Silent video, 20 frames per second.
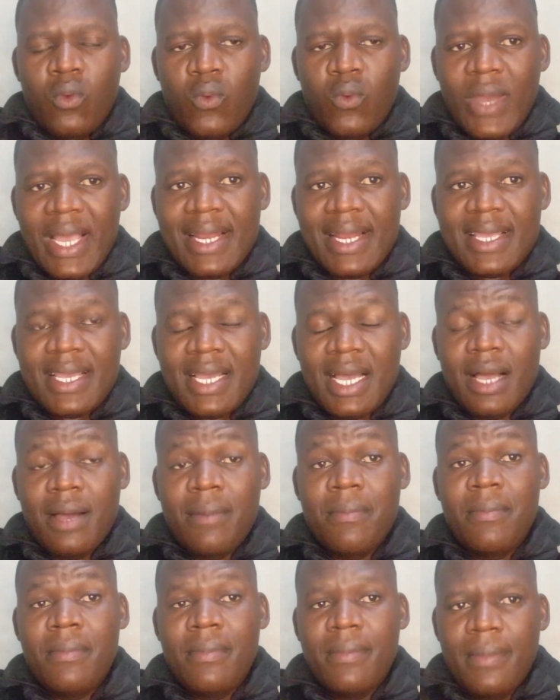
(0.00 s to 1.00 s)

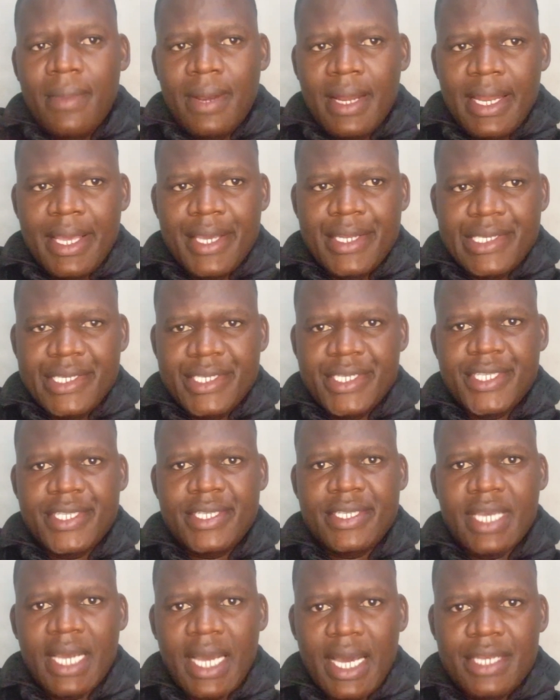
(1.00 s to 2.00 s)
Welcome,
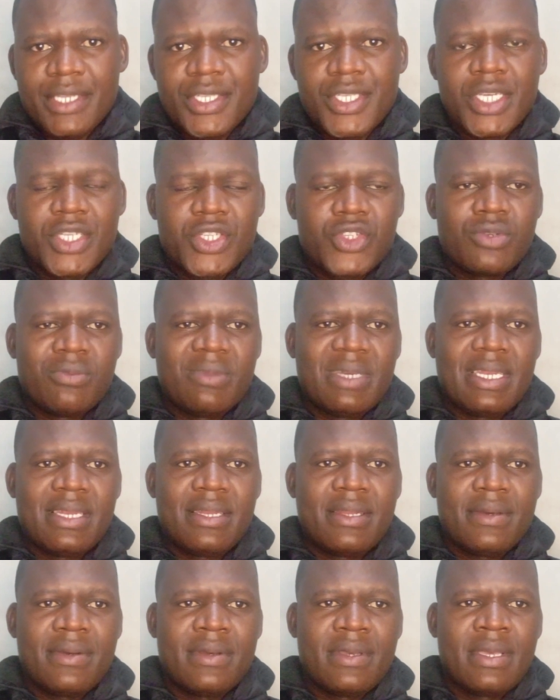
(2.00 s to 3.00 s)
ladies and gentlemen.
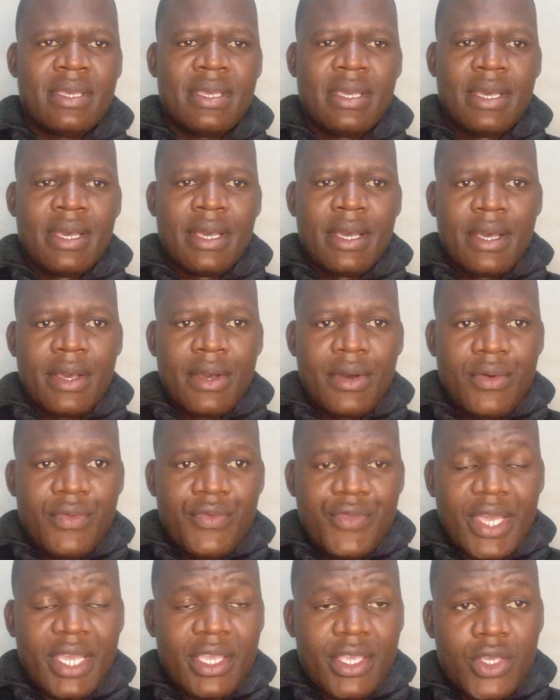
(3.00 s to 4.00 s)

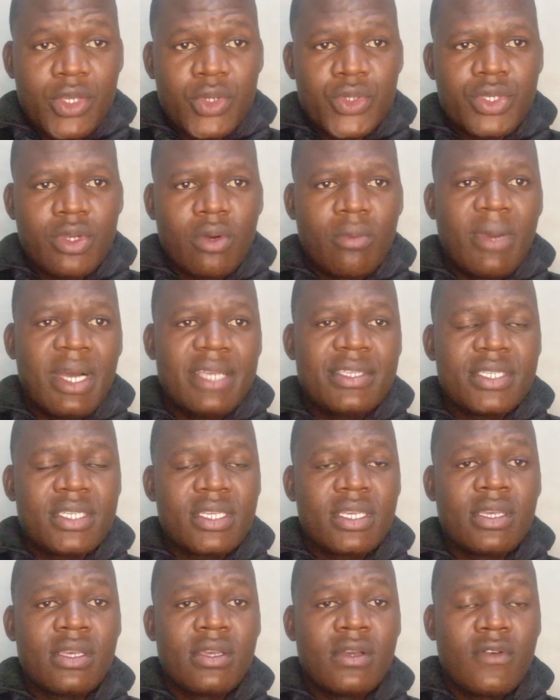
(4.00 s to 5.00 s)
Thank you so
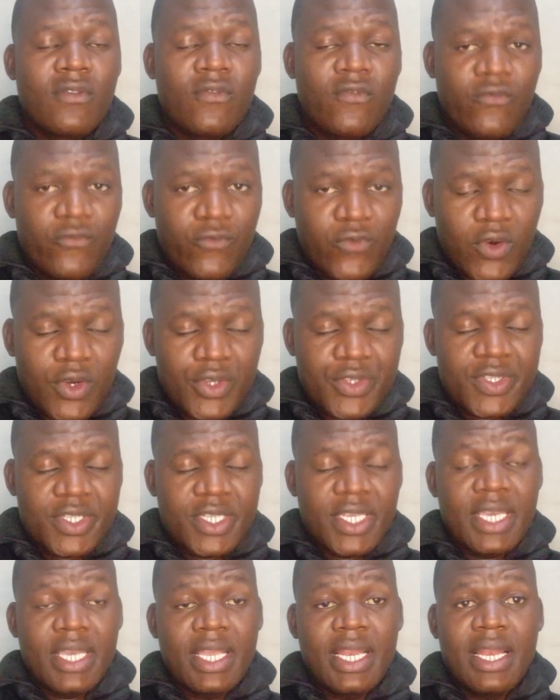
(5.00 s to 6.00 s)
much for
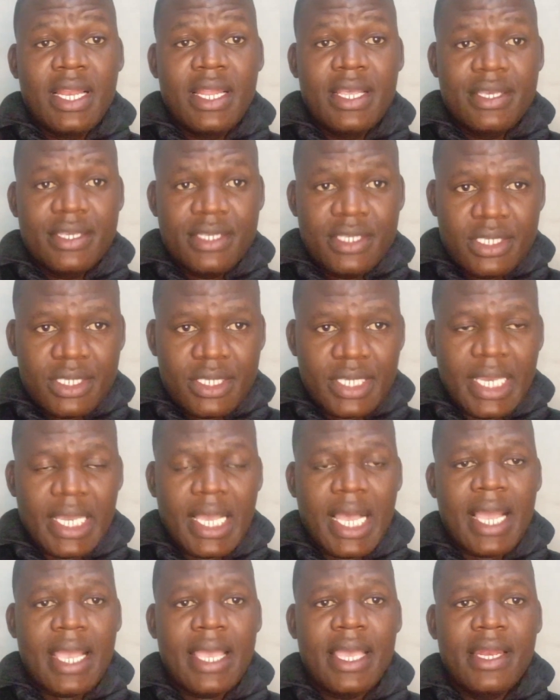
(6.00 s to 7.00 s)
still staying
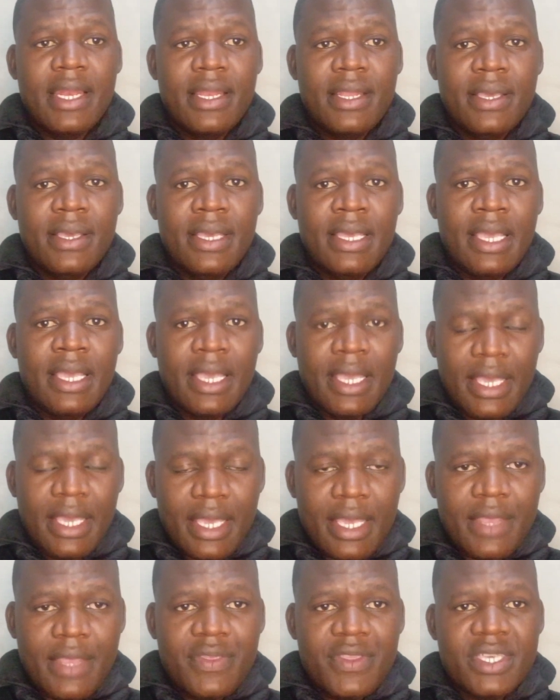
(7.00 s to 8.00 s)
again
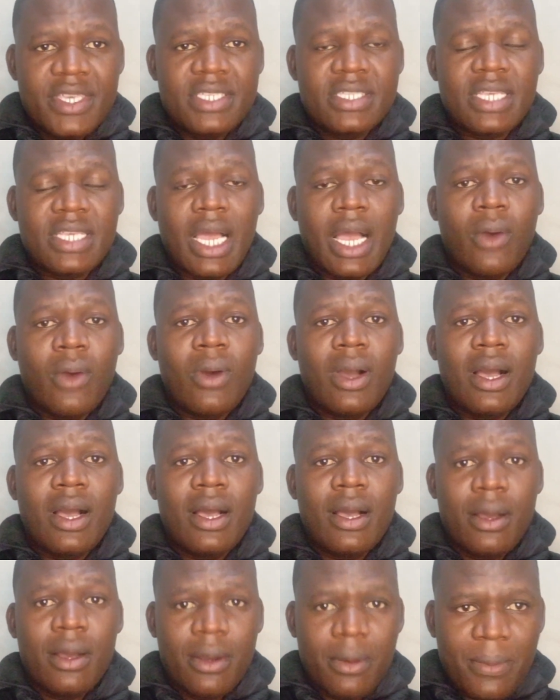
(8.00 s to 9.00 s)
in this
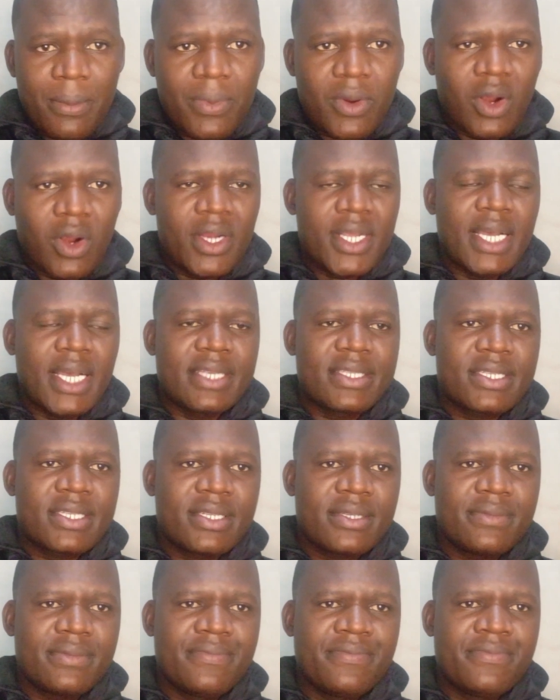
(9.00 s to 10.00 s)
our broadcast.